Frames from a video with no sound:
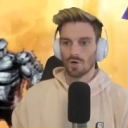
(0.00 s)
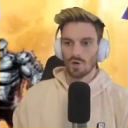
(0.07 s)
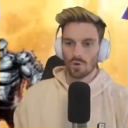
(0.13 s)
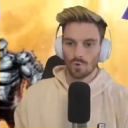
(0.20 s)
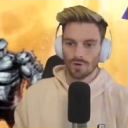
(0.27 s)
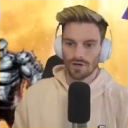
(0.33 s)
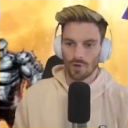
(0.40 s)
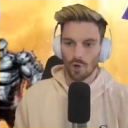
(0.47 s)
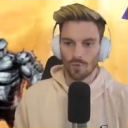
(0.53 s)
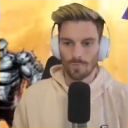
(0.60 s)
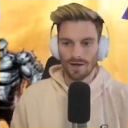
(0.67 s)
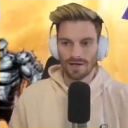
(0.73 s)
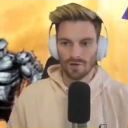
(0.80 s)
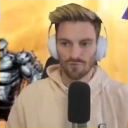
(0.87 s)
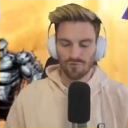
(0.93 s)
We're going to
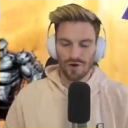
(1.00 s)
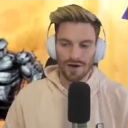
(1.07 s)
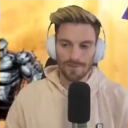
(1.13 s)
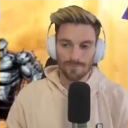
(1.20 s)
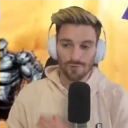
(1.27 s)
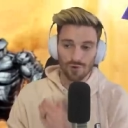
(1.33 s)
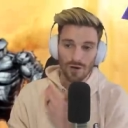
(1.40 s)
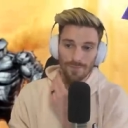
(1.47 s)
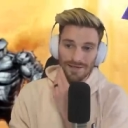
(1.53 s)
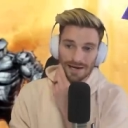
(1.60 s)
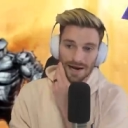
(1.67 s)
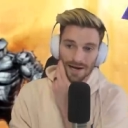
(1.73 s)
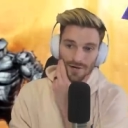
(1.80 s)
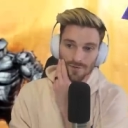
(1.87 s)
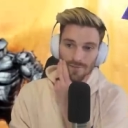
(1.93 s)
Omega Red, probably
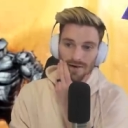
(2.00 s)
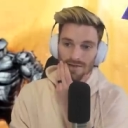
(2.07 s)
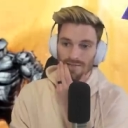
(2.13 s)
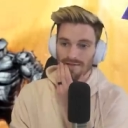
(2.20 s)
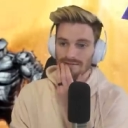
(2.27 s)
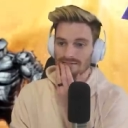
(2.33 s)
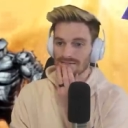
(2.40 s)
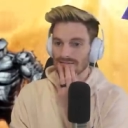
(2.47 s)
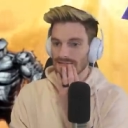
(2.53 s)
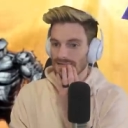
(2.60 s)
Iron Man this.